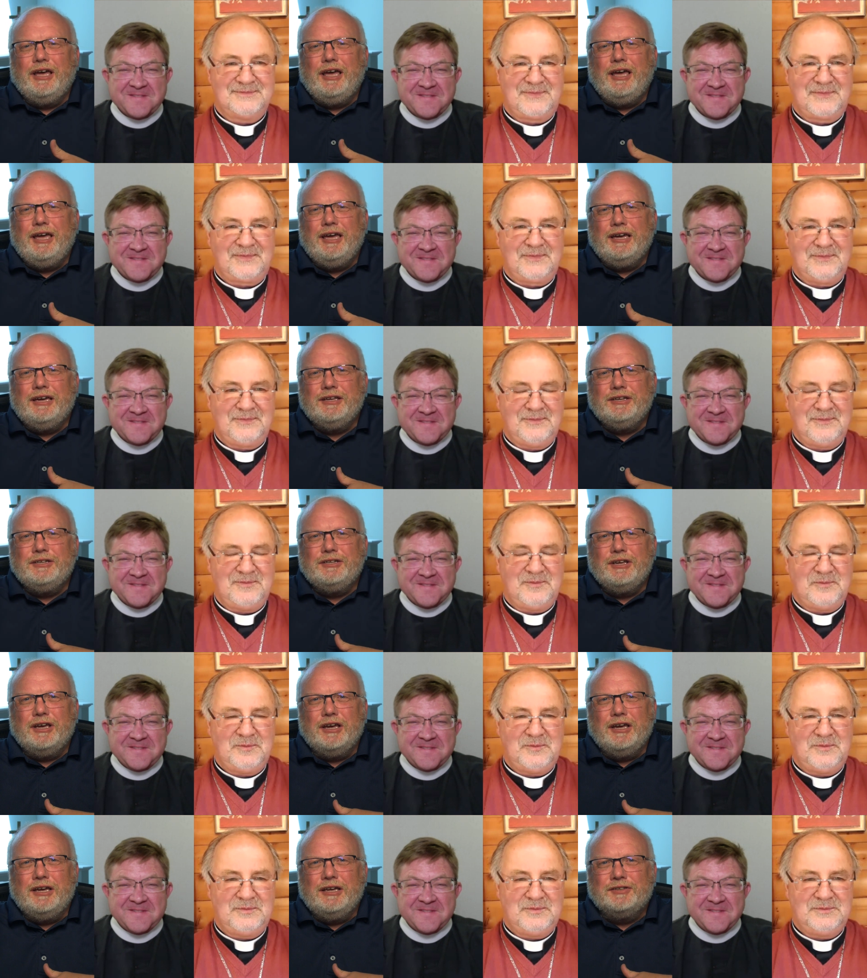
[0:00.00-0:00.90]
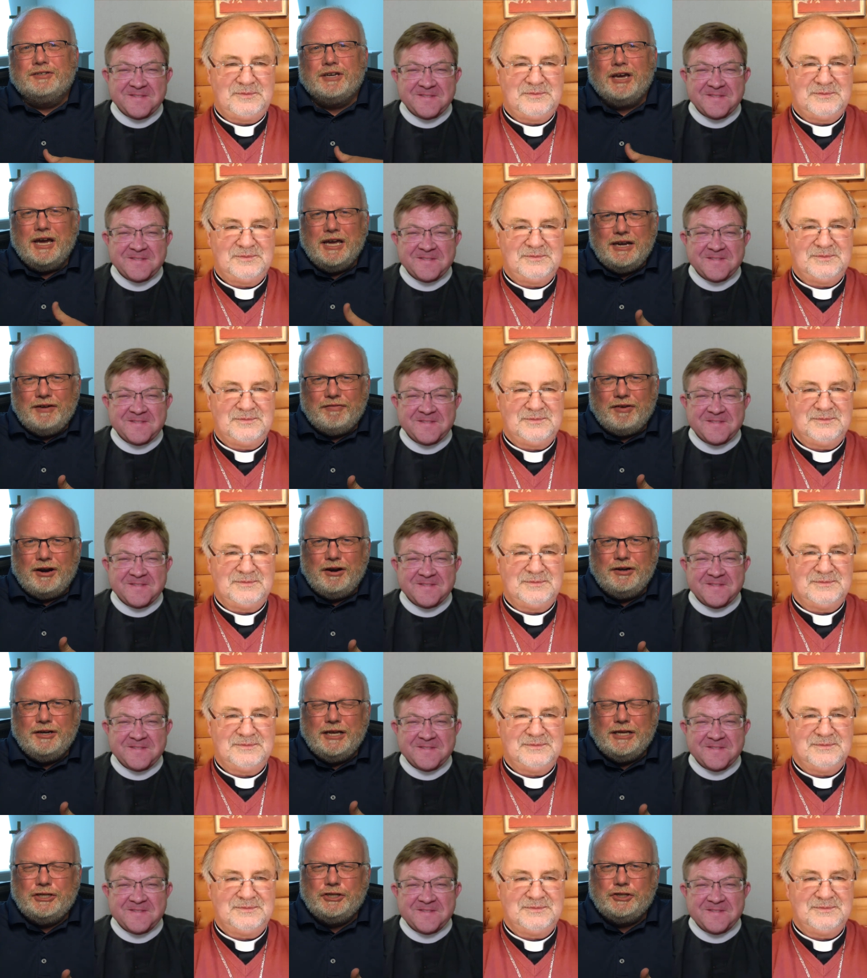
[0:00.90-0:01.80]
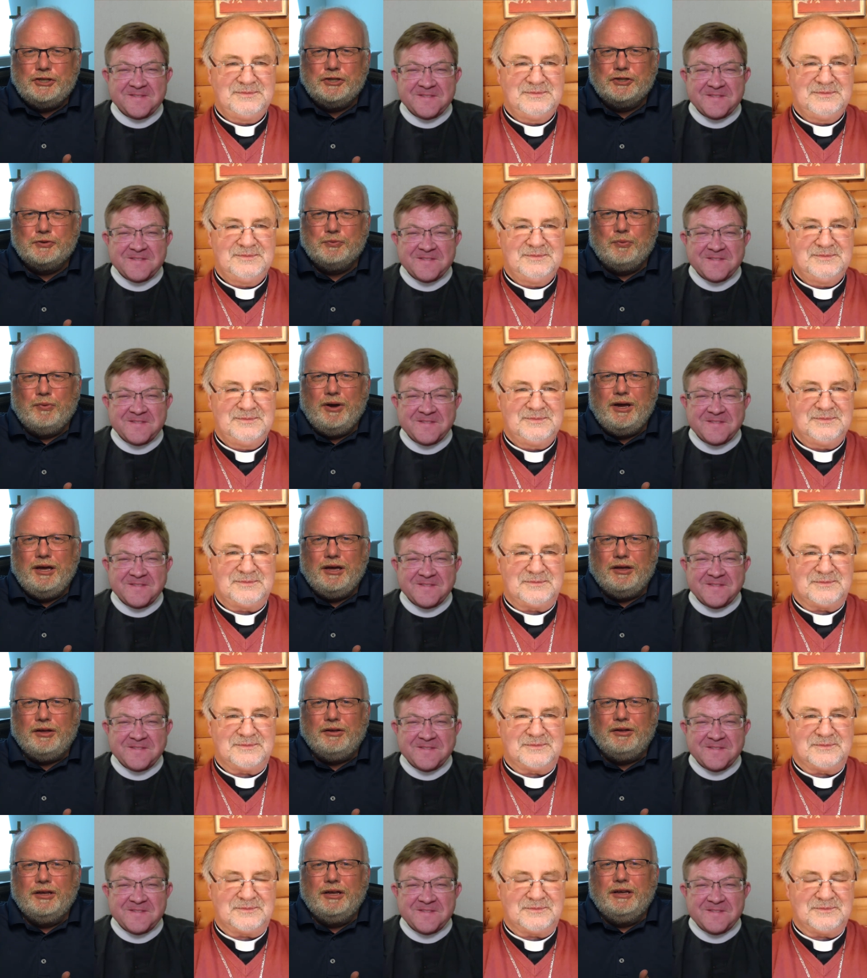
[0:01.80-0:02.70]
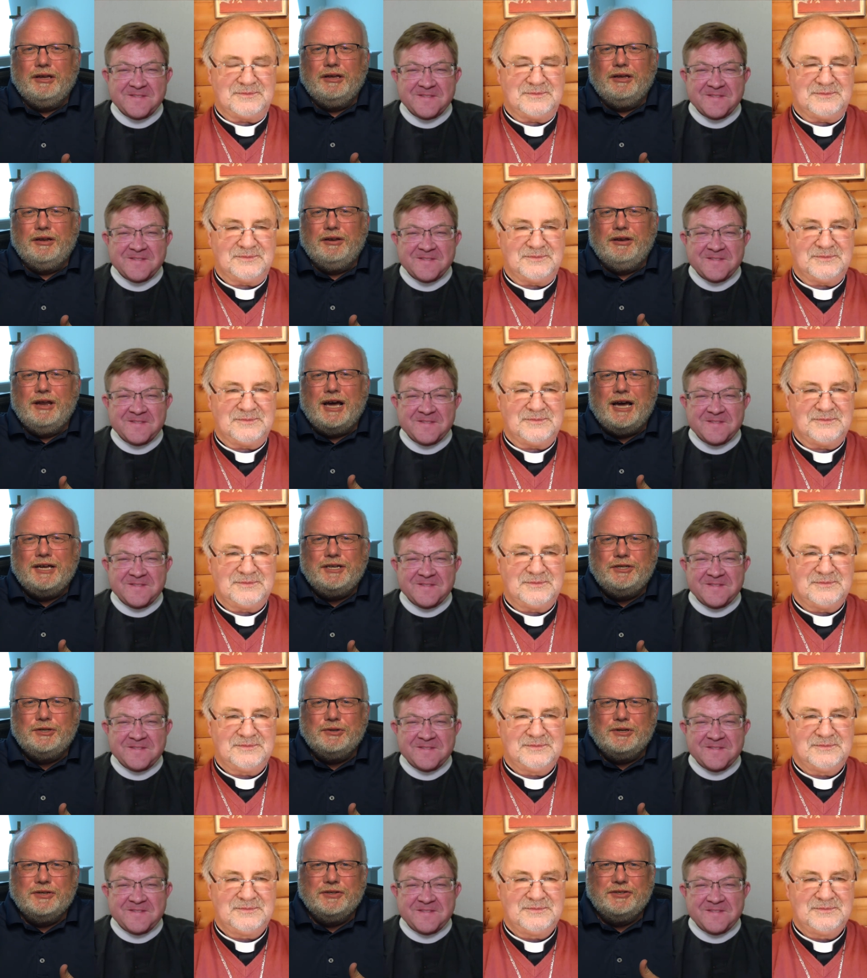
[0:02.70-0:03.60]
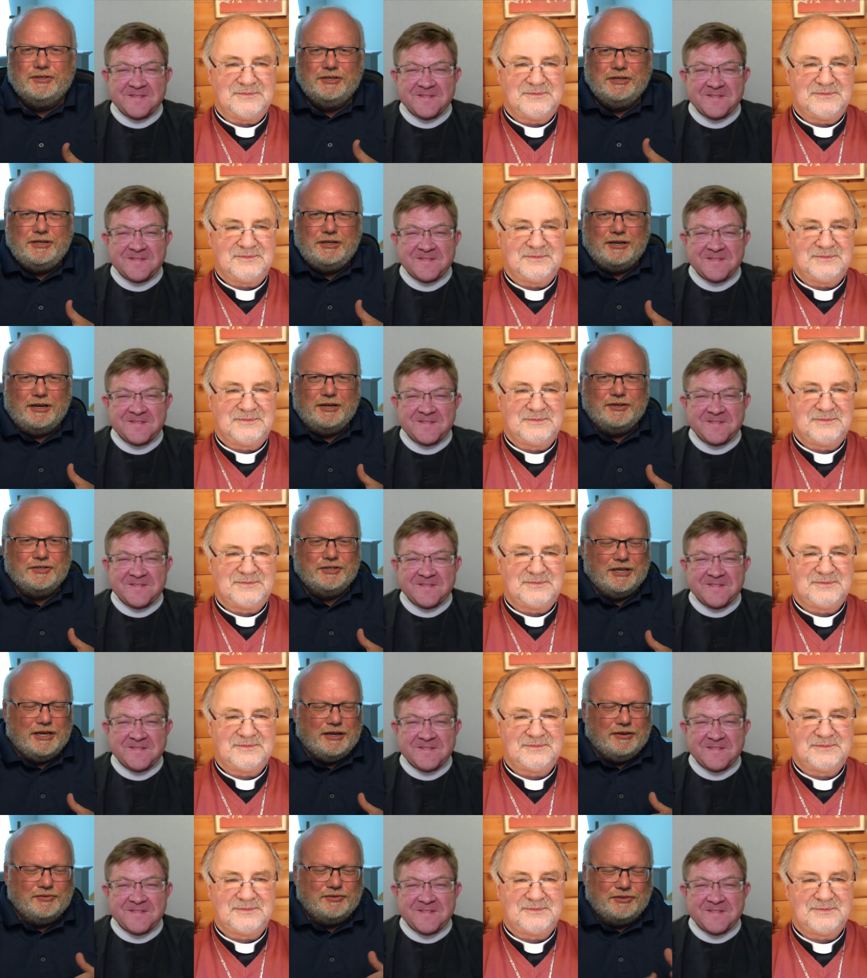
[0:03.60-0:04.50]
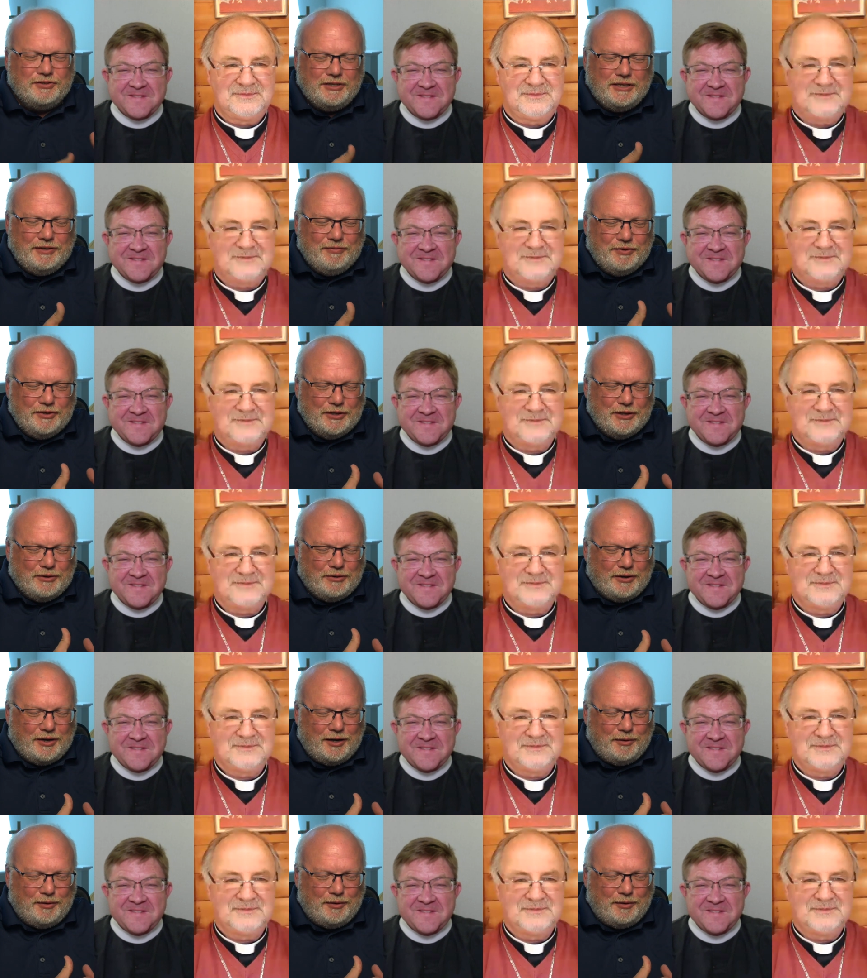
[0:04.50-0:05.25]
Speaker 1: And it's kind of our nature as well not to consider ourselves, even though